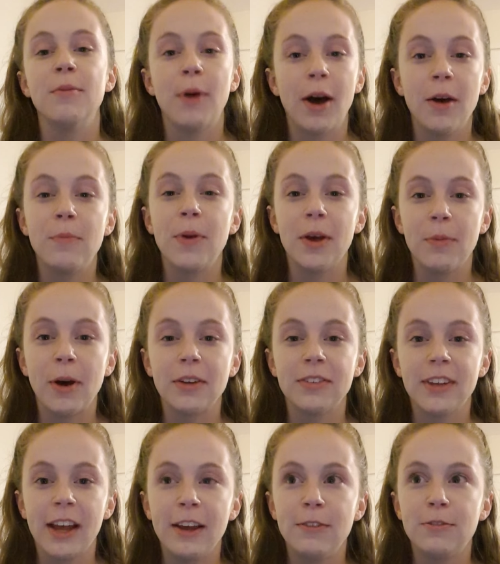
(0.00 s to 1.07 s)
about a bit about
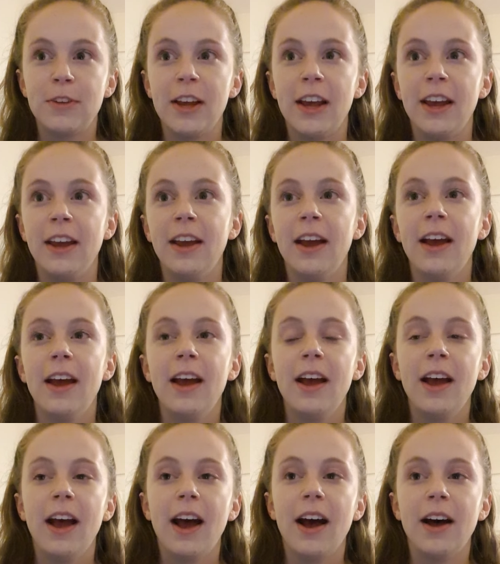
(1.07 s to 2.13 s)
safety
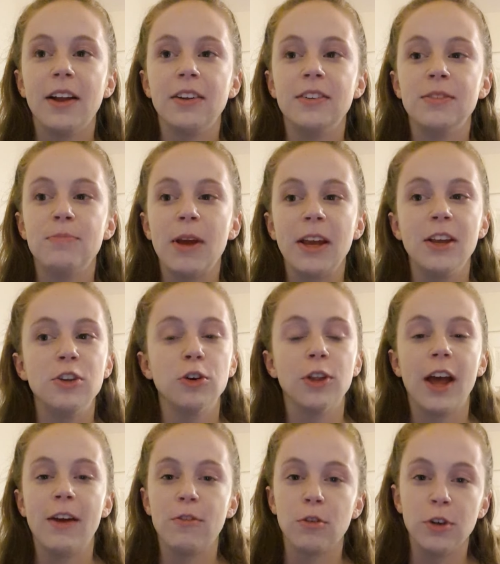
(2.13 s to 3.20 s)
and making sure
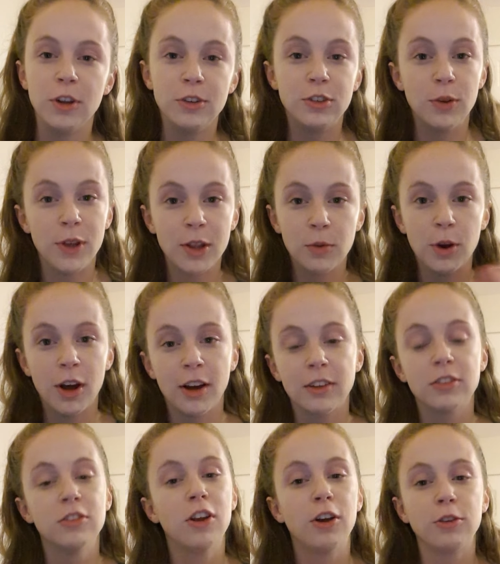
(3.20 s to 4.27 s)
that everyone who's doing the
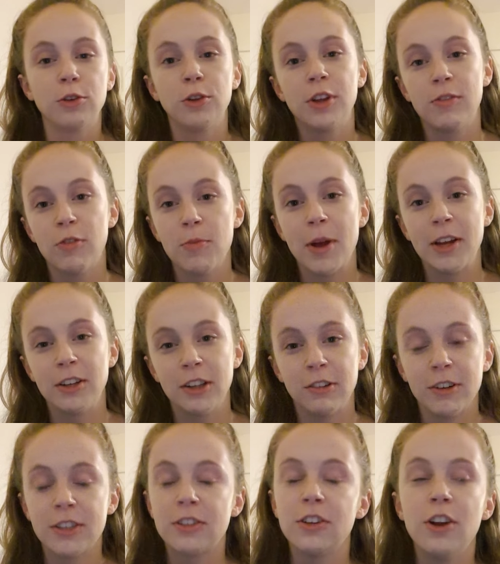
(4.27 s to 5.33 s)
works knows all the information
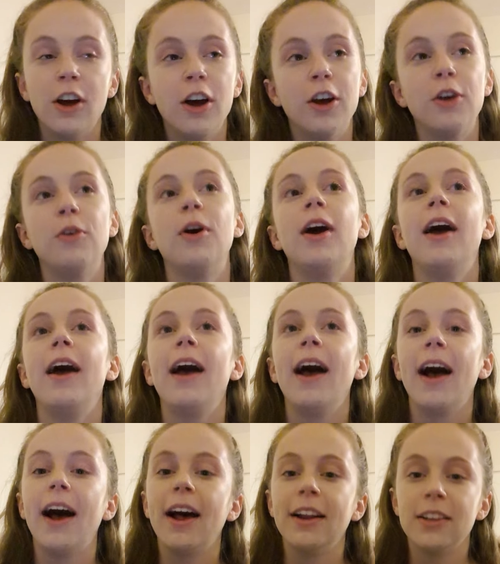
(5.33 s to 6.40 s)
there is to know,
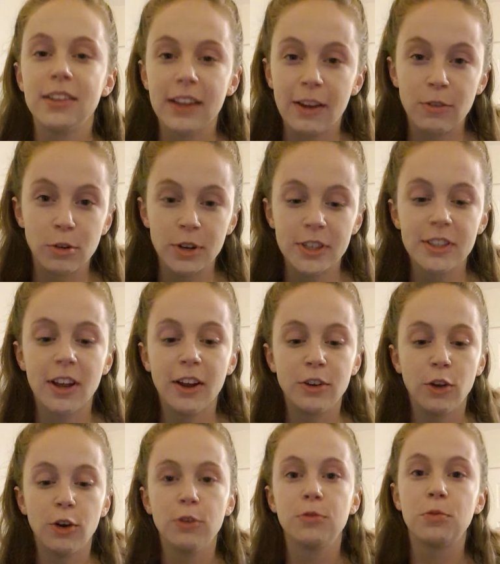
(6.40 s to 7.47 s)
and as everyone has signed
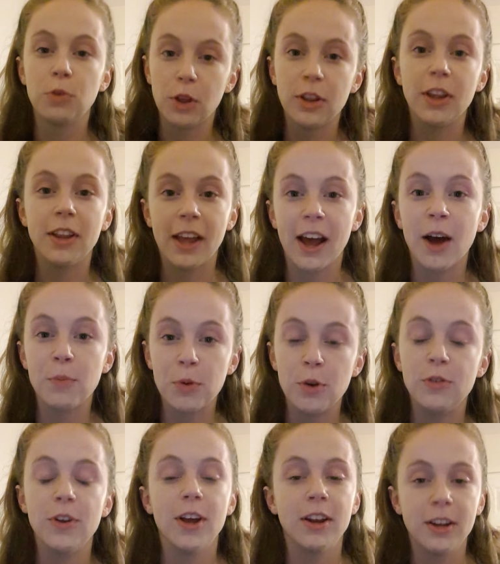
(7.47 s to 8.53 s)
off that they're happy
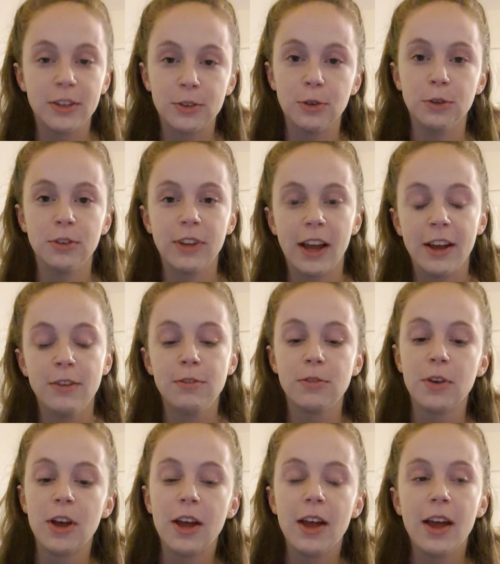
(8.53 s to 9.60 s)
with it and it's all safe.
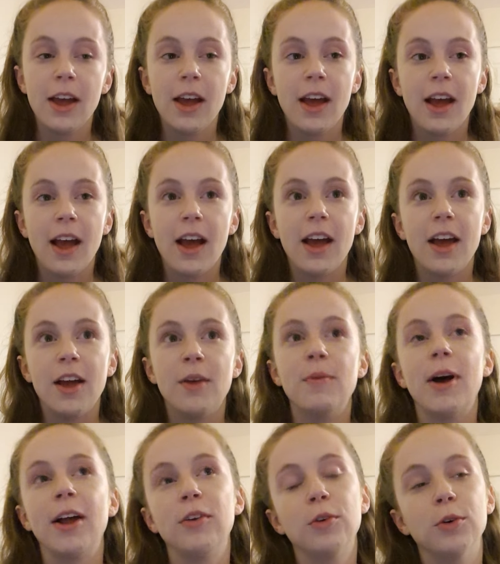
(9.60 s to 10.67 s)

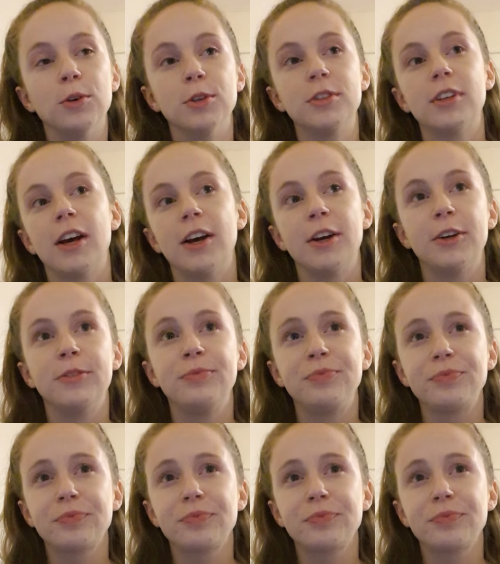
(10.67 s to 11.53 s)
And also